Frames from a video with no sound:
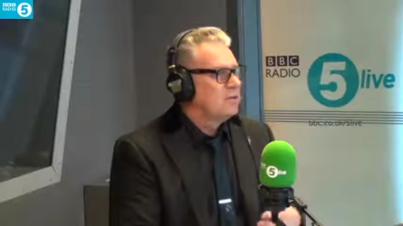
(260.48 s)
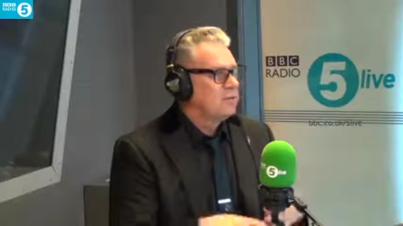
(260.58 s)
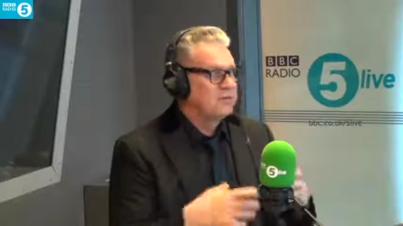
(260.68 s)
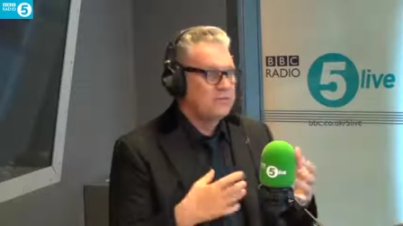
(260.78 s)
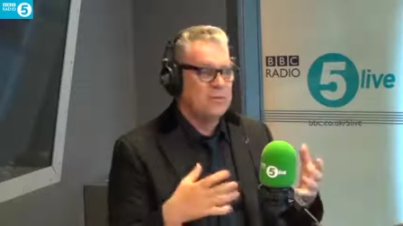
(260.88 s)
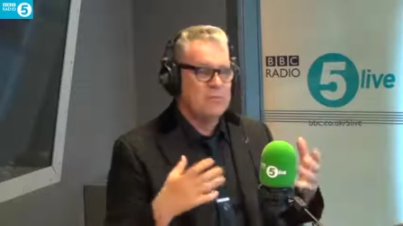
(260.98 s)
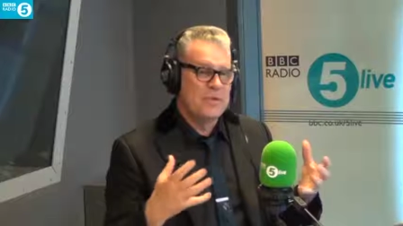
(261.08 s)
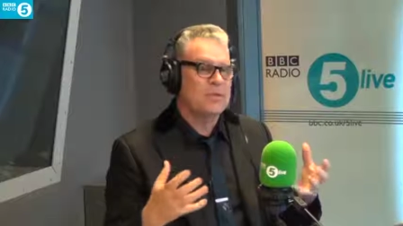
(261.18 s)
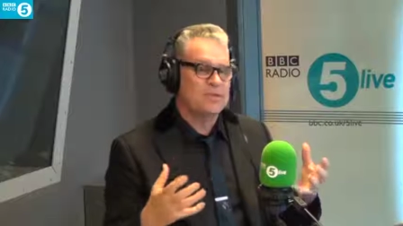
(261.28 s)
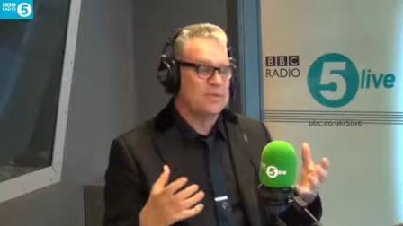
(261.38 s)
What the film
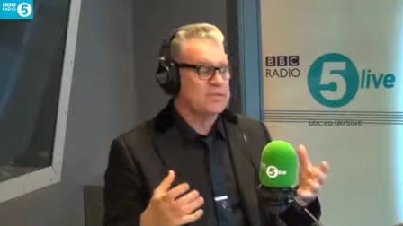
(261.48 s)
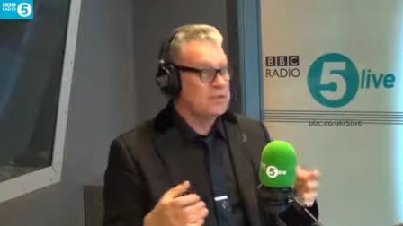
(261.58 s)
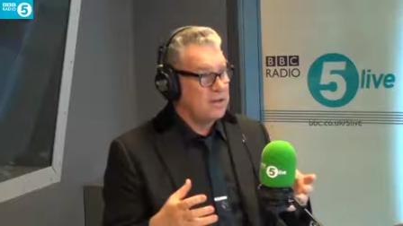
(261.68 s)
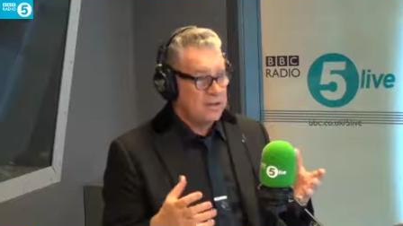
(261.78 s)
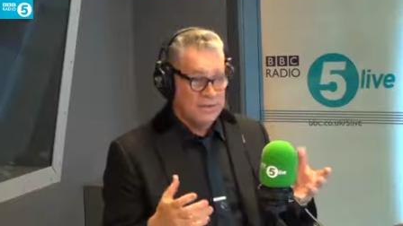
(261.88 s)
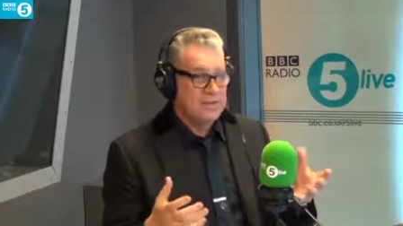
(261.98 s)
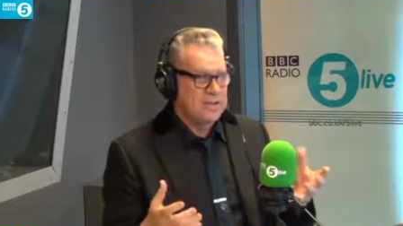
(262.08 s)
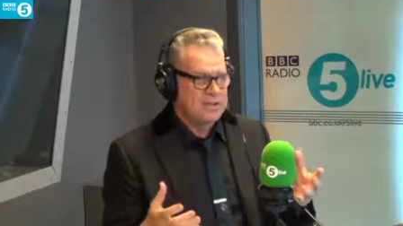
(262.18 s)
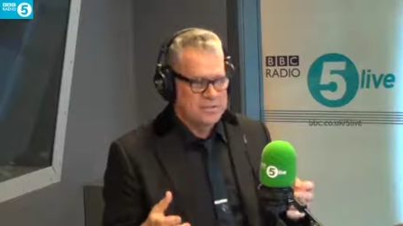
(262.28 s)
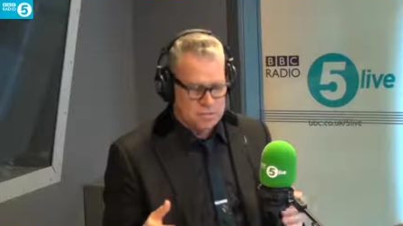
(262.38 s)
then does, and I think
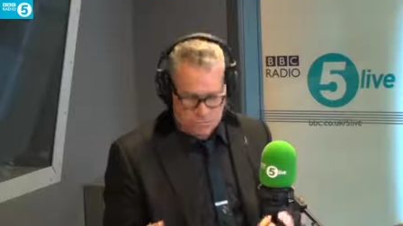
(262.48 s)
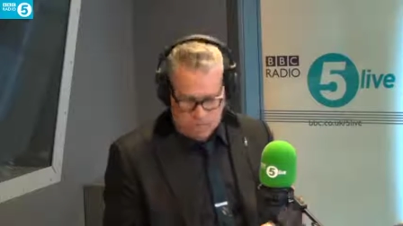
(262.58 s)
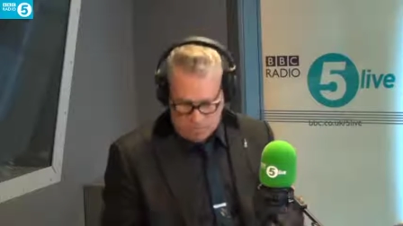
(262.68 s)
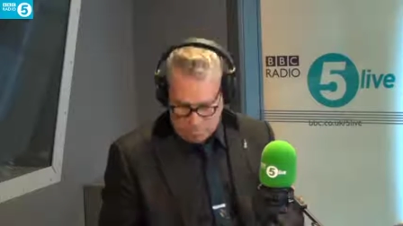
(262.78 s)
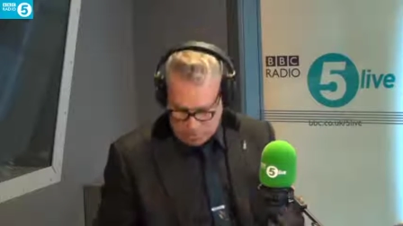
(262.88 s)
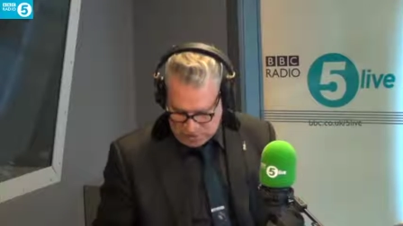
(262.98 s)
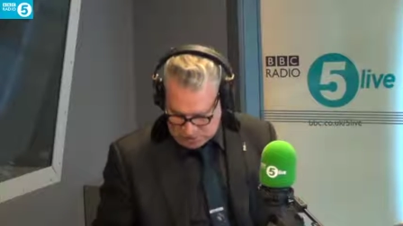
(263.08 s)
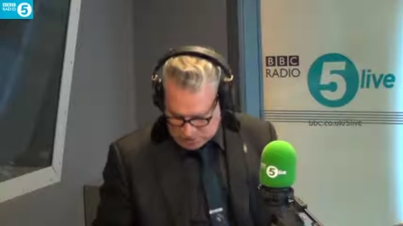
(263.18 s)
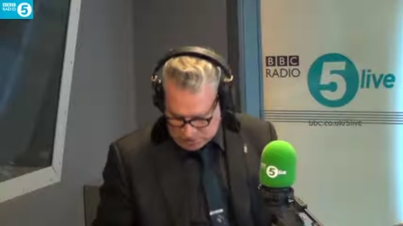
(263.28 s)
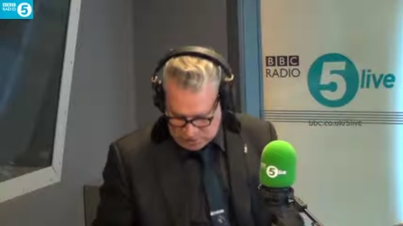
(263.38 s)
it does it rather
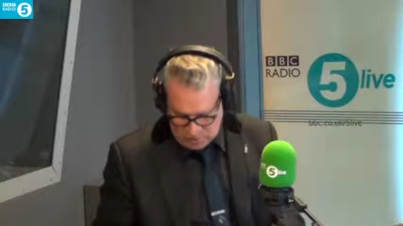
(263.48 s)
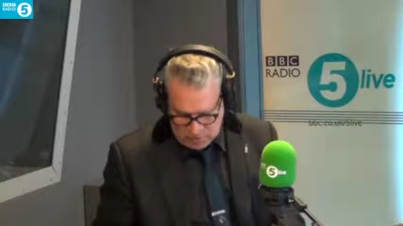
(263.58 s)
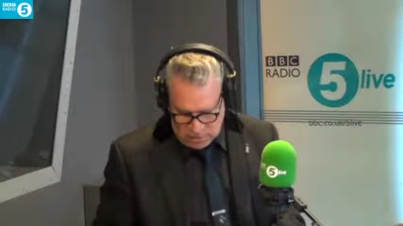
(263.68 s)
brilliantly,